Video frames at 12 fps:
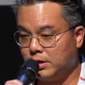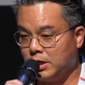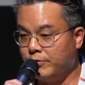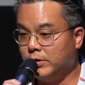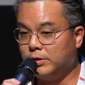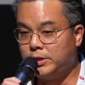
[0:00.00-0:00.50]

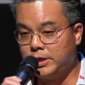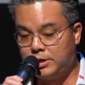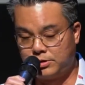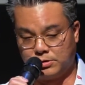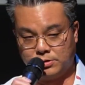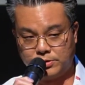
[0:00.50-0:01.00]
Even the
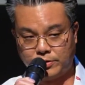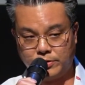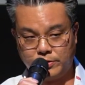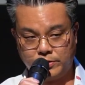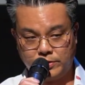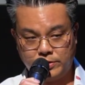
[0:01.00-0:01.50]
teachers
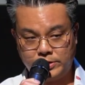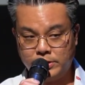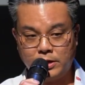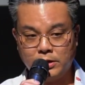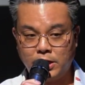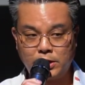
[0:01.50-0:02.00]
did
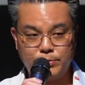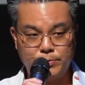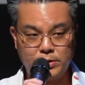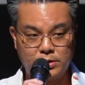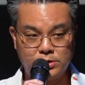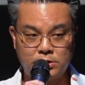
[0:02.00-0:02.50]
not like me
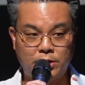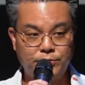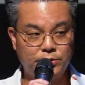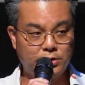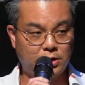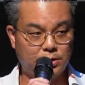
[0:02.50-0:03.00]
because
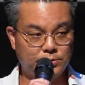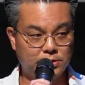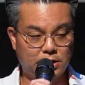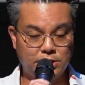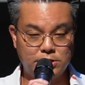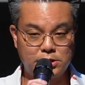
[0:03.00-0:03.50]
oftentimes
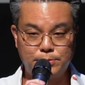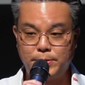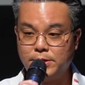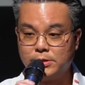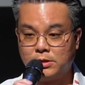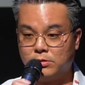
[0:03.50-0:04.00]
I just
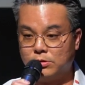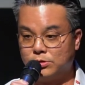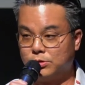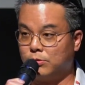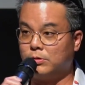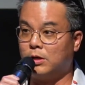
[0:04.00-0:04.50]
spaced out and
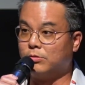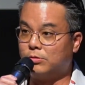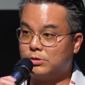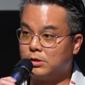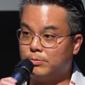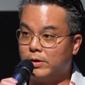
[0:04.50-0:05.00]
zoned out
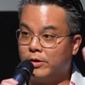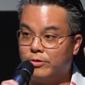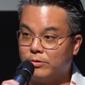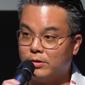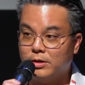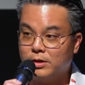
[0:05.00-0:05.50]
to some
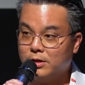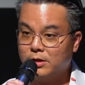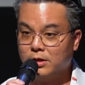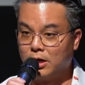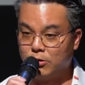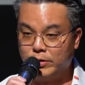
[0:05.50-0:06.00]
other
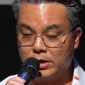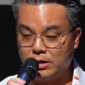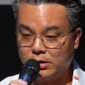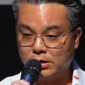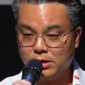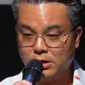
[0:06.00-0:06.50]

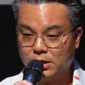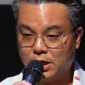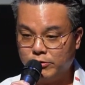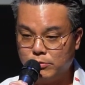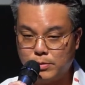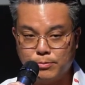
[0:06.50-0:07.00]
arena.
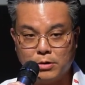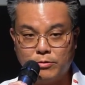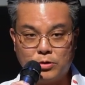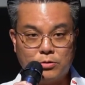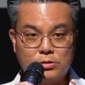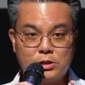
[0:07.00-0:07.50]
I remember I
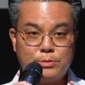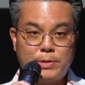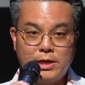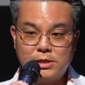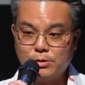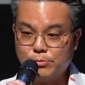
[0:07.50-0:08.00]
would go to
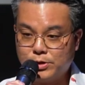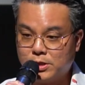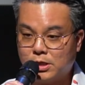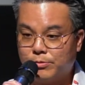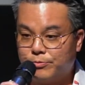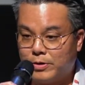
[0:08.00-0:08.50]
space and
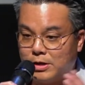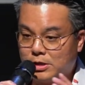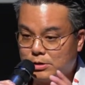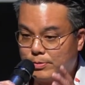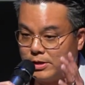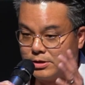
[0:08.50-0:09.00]
pretend I'm fighting
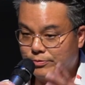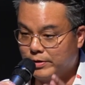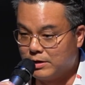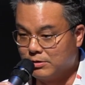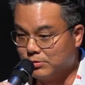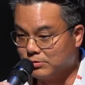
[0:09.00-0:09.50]
space
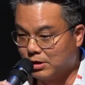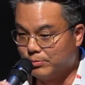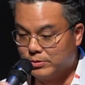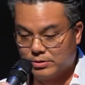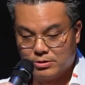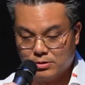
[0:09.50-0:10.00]
invaders
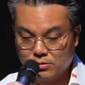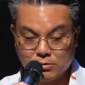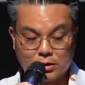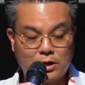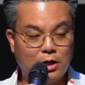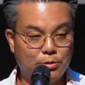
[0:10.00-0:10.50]

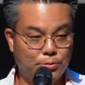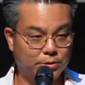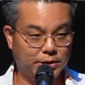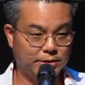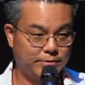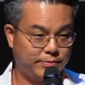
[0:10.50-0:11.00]
or a
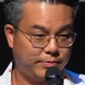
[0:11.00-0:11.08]
cowboy.